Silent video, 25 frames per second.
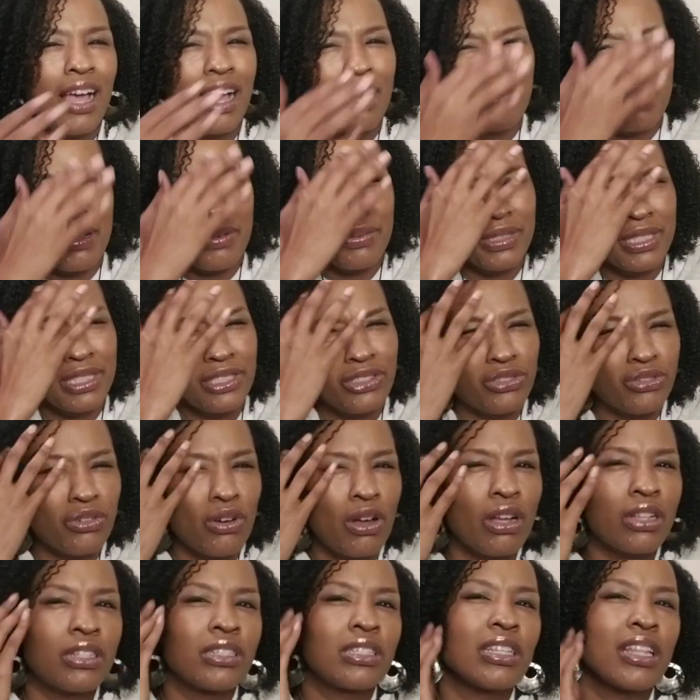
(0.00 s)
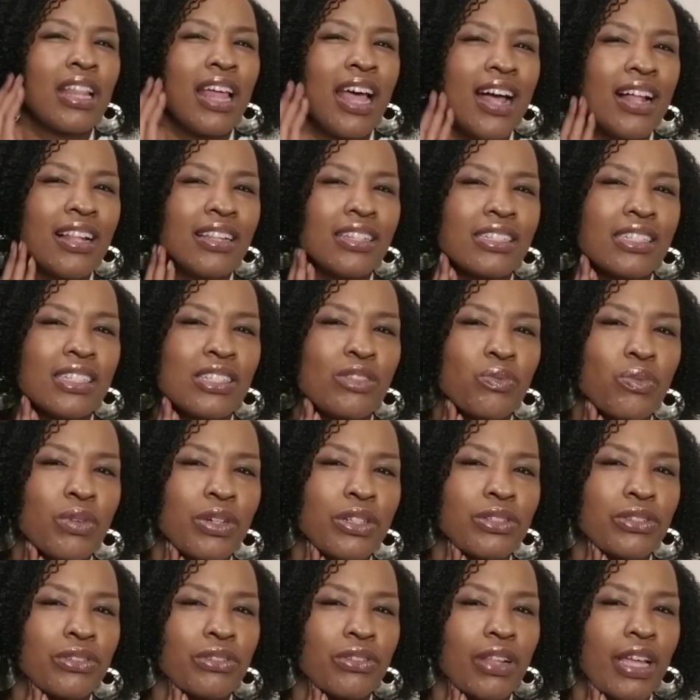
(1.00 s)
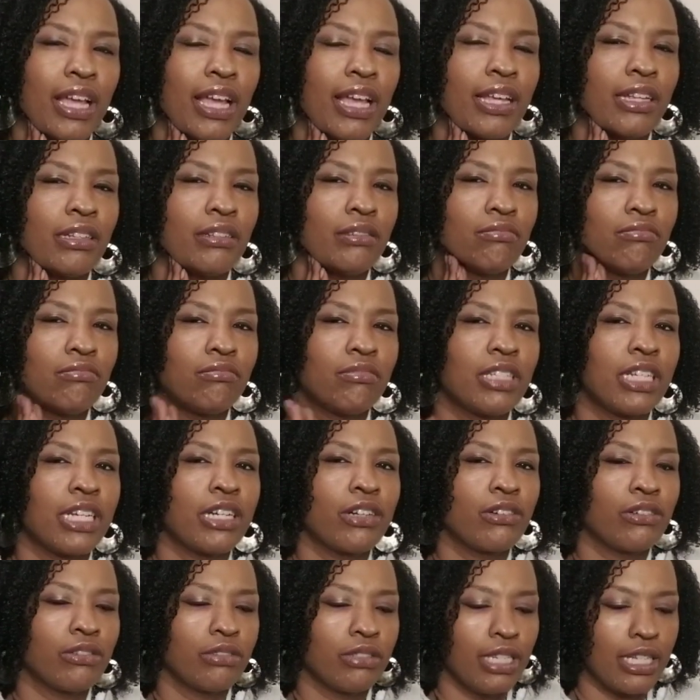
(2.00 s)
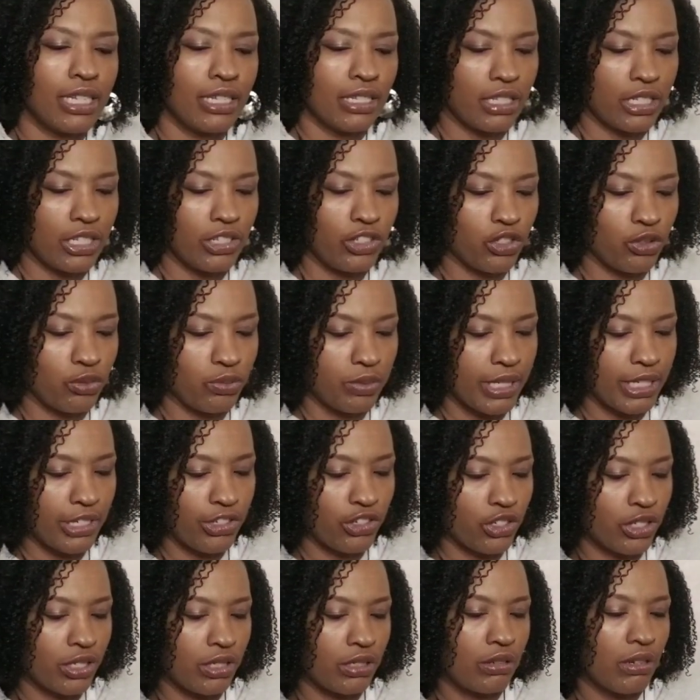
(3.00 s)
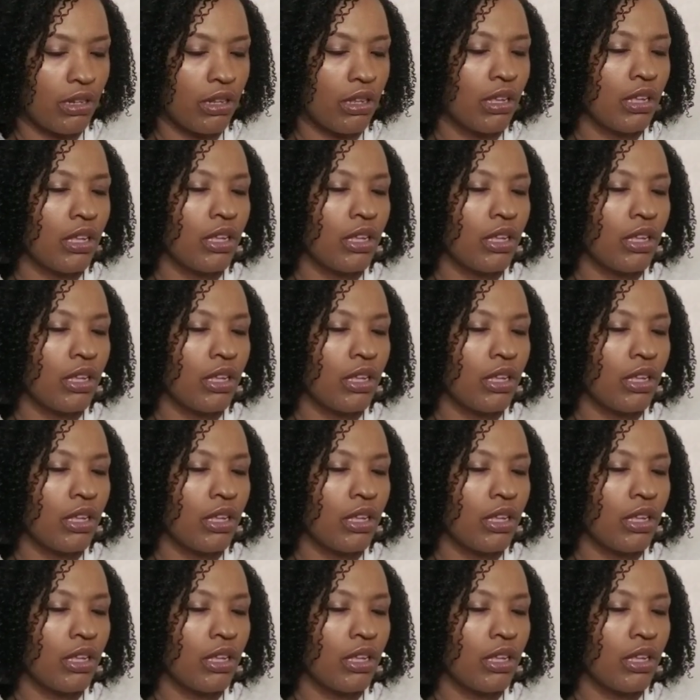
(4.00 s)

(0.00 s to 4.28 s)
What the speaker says: I'm not really drawn to the Alice in Wonderland tarot deck situation.